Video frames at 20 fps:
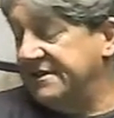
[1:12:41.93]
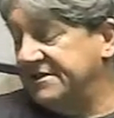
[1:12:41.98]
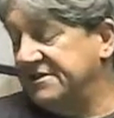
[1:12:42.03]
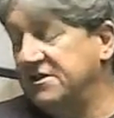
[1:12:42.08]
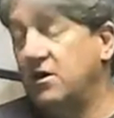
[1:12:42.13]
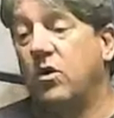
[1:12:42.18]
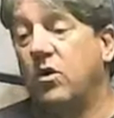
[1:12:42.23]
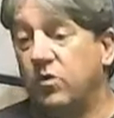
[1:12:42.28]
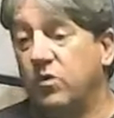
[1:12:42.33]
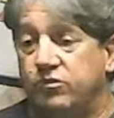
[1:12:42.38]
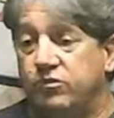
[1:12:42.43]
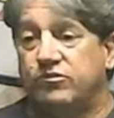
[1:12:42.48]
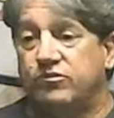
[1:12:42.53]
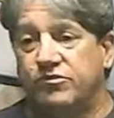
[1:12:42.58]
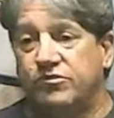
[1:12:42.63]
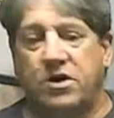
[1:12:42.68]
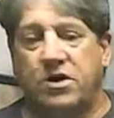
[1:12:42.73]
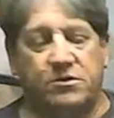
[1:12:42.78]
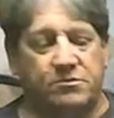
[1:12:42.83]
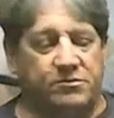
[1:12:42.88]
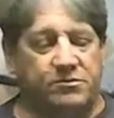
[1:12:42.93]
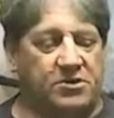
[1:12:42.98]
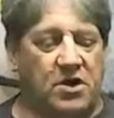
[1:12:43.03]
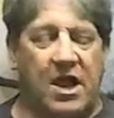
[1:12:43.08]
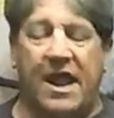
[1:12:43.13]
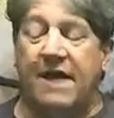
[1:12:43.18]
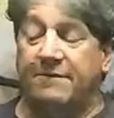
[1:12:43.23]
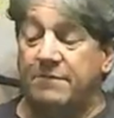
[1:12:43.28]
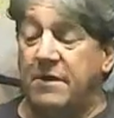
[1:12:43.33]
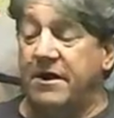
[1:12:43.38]
so you know. So I
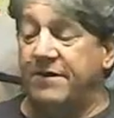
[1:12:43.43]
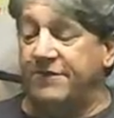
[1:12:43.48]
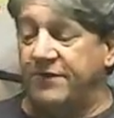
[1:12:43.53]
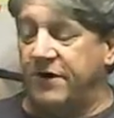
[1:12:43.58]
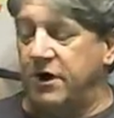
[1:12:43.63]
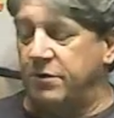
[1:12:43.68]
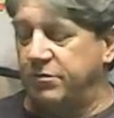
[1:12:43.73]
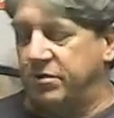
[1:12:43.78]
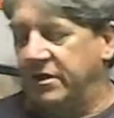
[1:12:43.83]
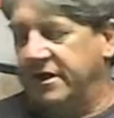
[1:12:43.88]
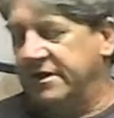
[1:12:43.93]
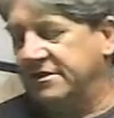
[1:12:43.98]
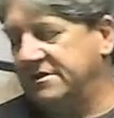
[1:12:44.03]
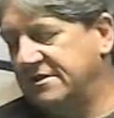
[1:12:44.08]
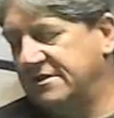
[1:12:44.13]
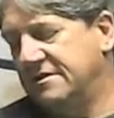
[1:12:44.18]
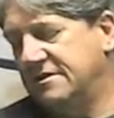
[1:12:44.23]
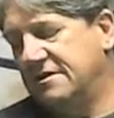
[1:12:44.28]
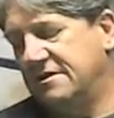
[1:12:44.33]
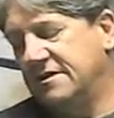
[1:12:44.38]
have money for airplanes,